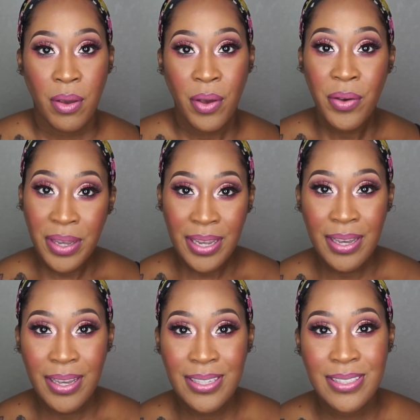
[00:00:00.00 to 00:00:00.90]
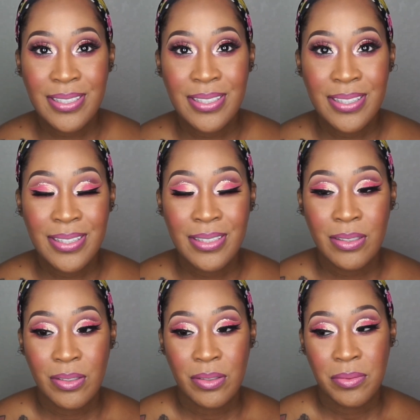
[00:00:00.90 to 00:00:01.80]
Okay guys,
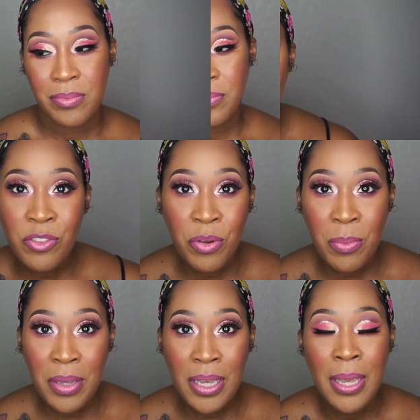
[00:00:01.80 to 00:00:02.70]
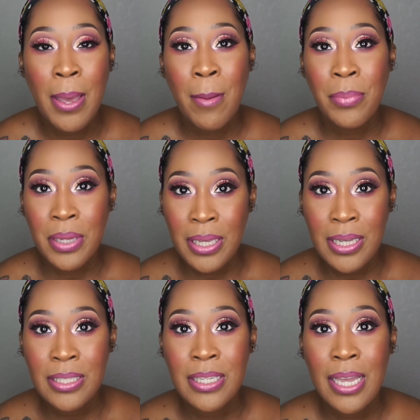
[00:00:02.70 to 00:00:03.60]
more looks from me, please.